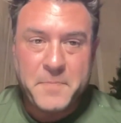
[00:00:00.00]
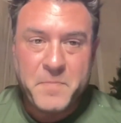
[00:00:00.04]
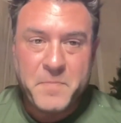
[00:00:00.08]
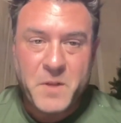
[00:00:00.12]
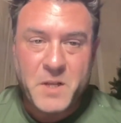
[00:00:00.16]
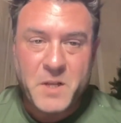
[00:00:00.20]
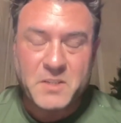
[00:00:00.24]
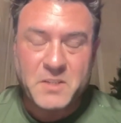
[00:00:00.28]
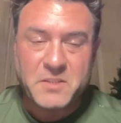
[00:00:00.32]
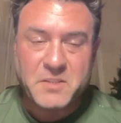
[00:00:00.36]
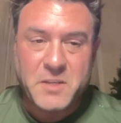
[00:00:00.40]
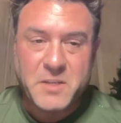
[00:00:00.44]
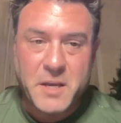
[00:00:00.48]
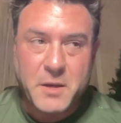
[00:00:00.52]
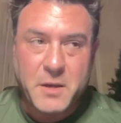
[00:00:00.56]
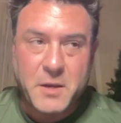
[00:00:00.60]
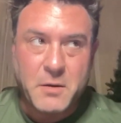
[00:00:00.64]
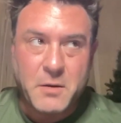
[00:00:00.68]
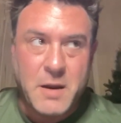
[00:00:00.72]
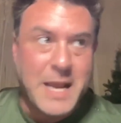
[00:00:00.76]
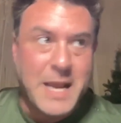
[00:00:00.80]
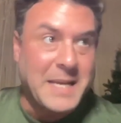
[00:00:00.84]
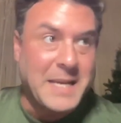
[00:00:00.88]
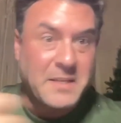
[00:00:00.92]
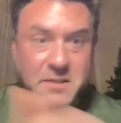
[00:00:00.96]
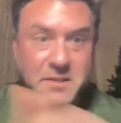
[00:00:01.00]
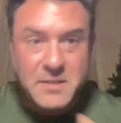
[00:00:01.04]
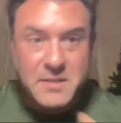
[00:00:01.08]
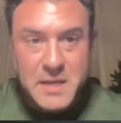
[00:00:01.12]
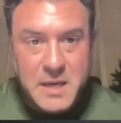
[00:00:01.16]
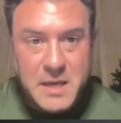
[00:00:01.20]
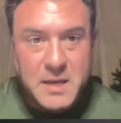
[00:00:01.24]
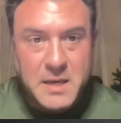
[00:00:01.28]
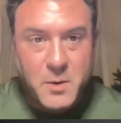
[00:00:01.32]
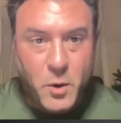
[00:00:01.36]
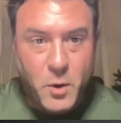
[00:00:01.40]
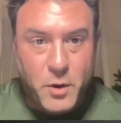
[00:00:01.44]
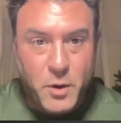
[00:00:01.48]
let's say your
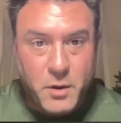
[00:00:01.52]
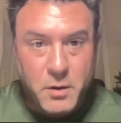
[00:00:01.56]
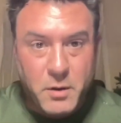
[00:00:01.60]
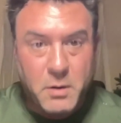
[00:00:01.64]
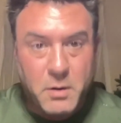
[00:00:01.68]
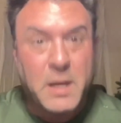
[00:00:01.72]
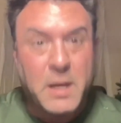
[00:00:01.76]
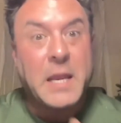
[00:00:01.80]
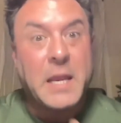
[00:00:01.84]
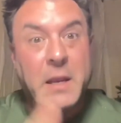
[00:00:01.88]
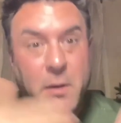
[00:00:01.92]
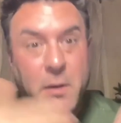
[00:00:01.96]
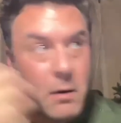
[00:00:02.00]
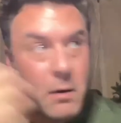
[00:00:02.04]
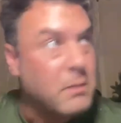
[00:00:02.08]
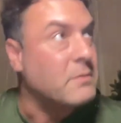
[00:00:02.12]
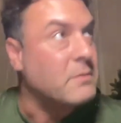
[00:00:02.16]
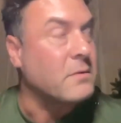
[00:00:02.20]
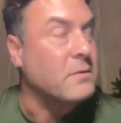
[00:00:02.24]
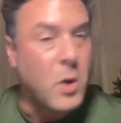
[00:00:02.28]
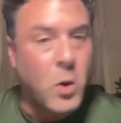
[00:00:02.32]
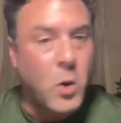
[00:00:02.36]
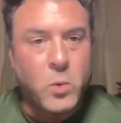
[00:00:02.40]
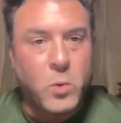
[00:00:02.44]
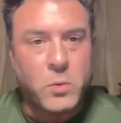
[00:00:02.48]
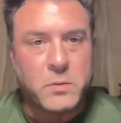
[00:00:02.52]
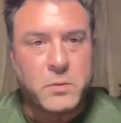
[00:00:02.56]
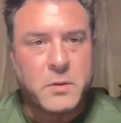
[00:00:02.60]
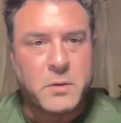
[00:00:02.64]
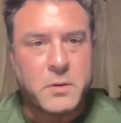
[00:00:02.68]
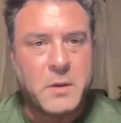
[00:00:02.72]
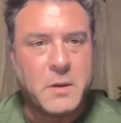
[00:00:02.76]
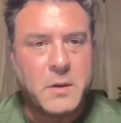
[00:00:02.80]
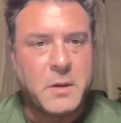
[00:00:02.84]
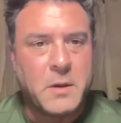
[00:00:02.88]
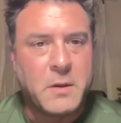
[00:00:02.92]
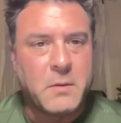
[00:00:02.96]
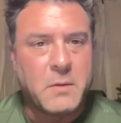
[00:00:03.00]
AC or your heater, it's cold
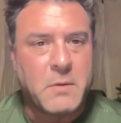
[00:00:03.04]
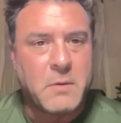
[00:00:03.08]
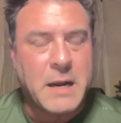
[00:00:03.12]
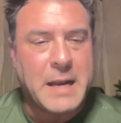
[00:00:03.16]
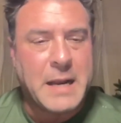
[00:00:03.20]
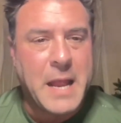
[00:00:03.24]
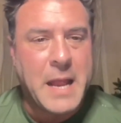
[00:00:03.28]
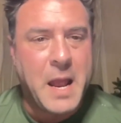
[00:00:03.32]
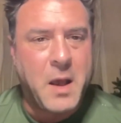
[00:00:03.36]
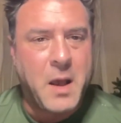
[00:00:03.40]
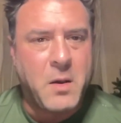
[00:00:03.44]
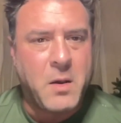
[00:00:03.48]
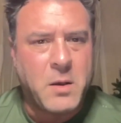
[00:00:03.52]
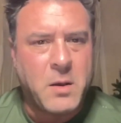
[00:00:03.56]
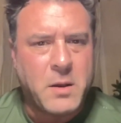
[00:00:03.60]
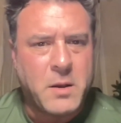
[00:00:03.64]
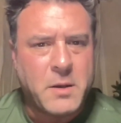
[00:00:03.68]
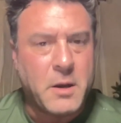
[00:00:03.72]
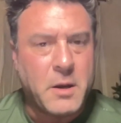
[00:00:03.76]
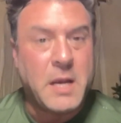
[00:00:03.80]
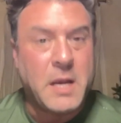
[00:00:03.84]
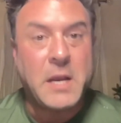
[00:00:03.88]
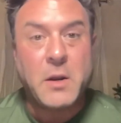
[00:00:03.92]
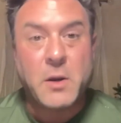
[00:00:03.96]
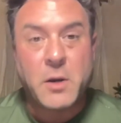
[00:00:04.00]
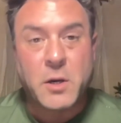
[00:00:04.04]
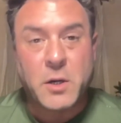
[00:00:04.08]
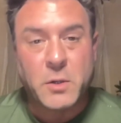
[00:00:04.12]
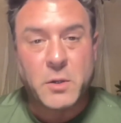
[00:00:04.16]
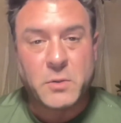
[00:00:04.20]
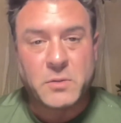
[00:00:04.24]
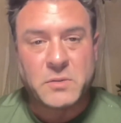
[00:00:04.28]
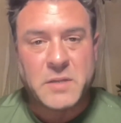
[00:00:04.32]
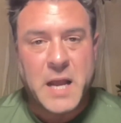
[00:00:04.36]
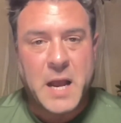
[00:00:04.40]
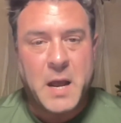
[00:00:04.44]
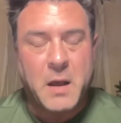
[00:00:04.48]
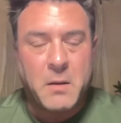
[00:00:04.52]
right now, your heater
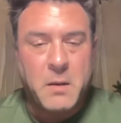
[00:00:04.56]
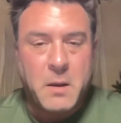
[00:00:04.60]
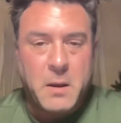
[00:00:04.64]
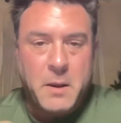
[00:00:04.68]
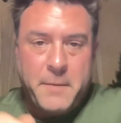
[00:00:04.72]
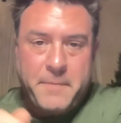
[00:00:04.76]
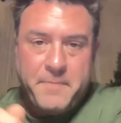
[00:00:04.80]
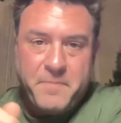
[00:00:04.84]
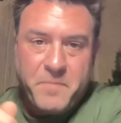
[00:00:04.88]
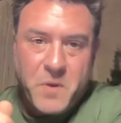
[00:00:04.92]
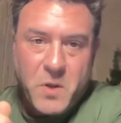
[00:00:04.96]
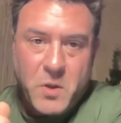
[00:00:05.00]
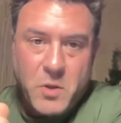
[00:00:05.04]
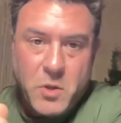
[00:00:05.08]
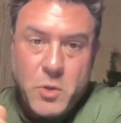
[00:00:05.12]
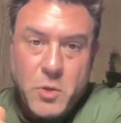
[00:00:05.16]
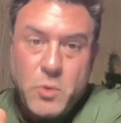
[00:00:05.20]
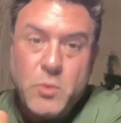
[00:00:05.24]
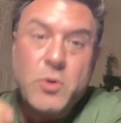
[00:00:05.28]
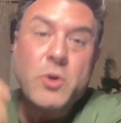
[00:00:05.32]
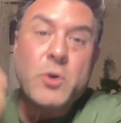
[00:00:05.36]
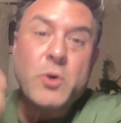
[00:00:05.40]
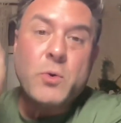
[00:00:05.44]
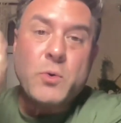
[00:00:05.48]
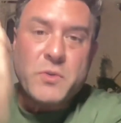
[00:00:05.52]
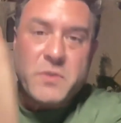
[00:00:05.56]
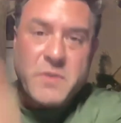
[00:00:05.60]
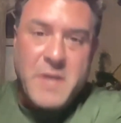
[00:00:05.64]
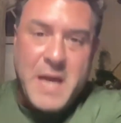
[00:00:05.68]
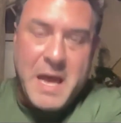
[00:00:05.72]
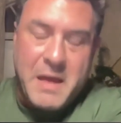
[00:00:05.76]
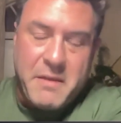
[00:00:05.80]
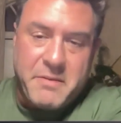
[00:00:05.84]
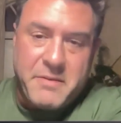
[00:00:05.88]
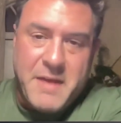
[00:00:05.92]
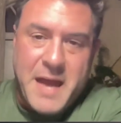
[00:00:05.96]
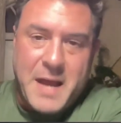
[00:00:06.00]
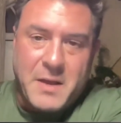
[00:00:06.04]
goes out. You use
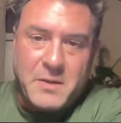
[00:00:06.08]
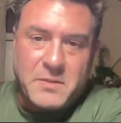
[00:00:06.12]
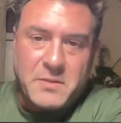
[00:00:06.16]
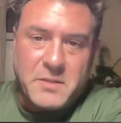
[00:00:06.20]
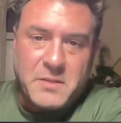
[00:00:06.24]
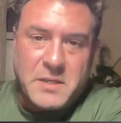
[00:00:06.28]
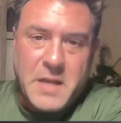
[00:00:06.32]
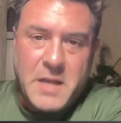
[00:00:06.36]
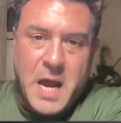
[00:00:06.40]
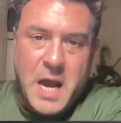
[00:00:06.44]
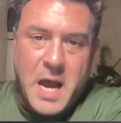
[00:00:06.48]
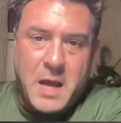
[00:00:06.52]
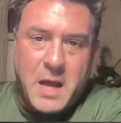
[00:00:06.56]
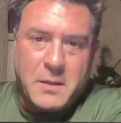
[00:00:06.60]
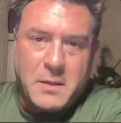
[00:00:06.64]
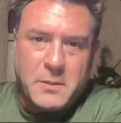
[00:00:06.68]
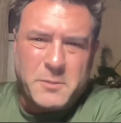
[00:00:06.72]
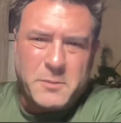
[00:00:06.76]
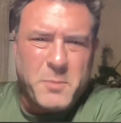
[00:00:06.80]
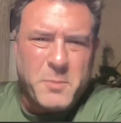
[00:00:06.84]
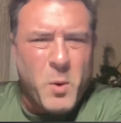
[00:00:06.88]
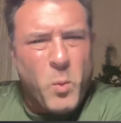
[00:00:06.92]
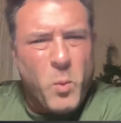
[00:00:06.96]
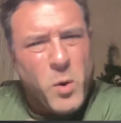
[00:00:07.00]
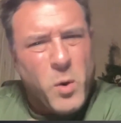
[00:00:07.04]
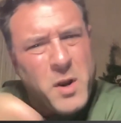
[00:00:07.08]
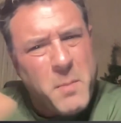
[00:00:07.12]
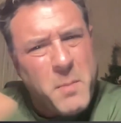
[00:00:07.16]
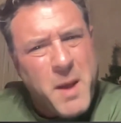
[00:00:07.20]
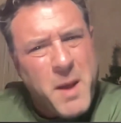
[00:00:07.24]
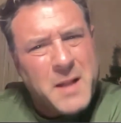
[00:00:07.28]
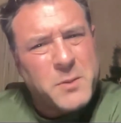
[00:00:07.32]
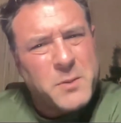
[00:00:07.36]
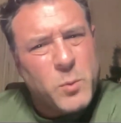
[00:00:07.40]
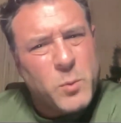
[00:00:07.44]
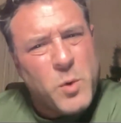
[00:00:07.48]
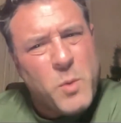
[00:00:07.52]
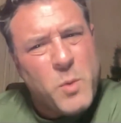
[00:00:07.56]
that $1,000, but what
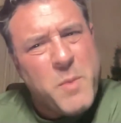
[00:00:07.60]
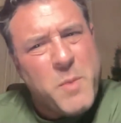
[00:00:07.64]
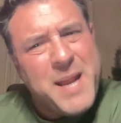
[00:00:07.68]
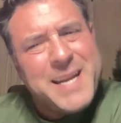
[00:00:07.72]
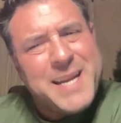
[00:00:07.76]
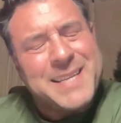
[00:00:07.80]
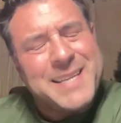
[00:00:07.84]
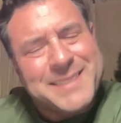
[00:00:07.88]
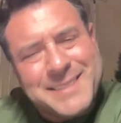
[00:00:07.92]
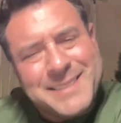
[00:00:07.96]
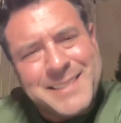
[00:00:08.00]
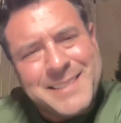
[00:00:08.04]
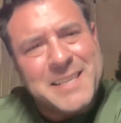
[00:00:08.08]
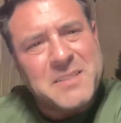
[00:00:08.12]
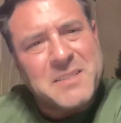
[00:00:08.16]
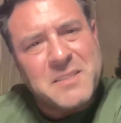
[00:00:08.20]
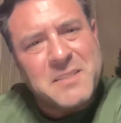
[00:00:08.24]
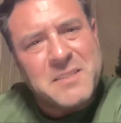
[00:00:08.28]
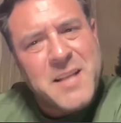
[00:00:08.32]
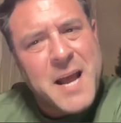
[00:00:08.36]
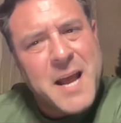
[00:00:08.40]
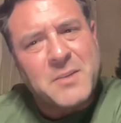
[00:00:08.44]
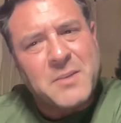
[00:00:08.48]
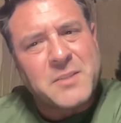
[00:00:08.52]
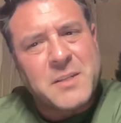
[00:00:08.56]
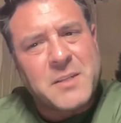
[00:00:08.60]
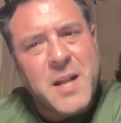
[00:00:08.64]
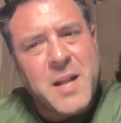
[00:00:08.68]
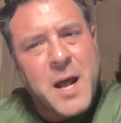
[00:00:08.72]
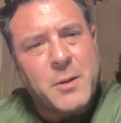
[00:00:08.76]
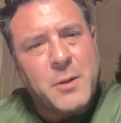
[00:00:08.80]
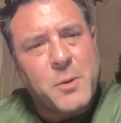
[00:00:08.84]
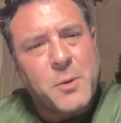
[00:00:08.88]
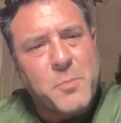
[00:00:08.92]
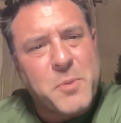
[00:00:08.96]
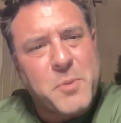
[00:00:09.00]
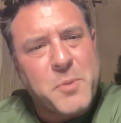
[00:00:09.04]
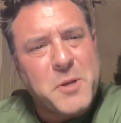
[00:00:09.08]
about the remaining
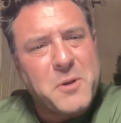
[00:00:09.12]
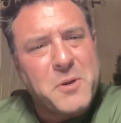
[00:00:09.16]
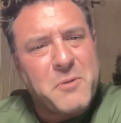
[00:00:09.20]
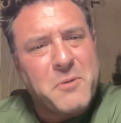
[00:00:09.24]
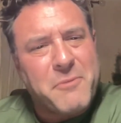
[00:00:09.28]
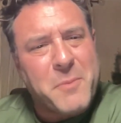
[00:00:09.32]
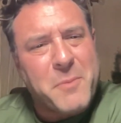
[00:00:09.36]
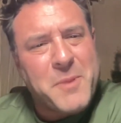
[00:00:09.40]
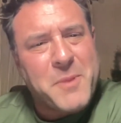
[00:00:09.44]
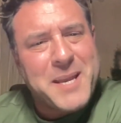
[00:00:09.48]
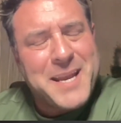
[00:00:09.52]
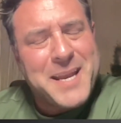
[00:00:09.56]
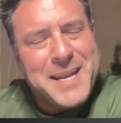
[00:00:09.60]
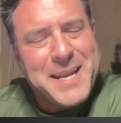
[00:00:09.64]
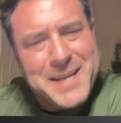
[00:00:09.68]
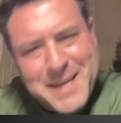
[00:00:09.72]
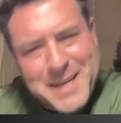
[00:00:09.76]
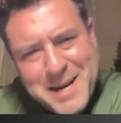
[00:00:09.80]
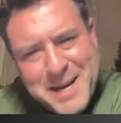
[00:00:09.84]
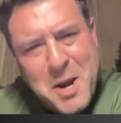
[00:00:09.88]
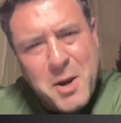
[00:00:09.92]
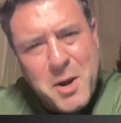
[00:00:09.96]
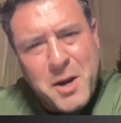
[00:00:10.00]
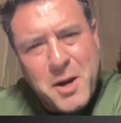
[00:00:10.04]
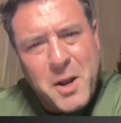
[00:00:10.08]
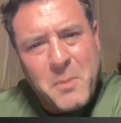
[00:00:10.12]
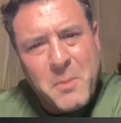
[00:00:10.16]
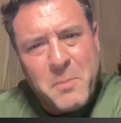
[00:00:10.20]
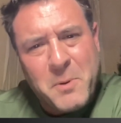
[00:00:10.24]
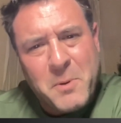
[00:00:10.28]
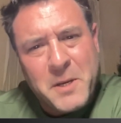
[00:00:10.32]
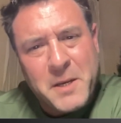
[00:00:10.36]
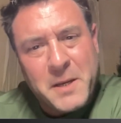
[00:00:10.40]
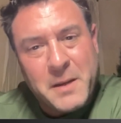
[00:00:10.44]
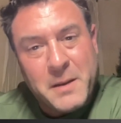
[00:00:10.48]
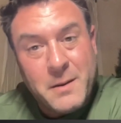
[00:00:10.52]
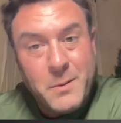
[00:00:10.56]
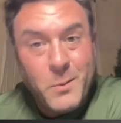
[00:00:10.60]
$6,000 bill from the heating and air
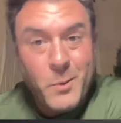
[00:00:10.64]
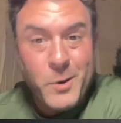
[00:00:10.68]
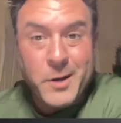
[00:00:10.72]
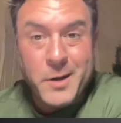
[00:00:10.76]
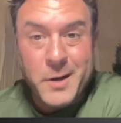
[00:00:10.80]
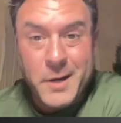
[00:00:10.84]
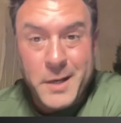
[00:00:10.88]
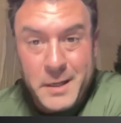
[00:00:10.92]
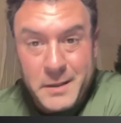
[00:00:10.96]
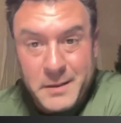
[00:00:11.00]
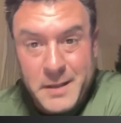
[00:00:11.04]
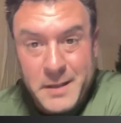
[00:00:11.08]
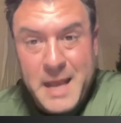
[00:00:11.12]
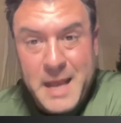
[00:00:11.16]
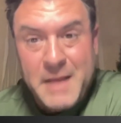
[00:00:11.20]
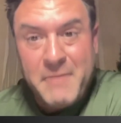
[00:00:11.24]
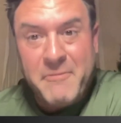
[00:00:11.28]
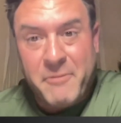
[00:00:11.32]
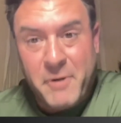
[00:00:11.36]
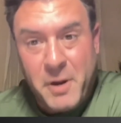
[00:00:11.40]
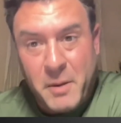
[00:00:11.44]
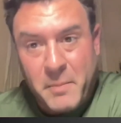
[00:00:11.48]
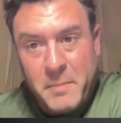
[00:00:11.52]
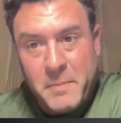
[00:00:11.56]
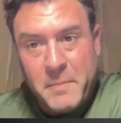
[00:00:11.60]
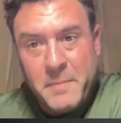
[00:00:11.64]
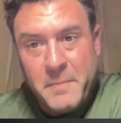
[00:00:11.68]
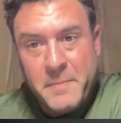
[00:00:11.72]
company? Where are you going to get that from?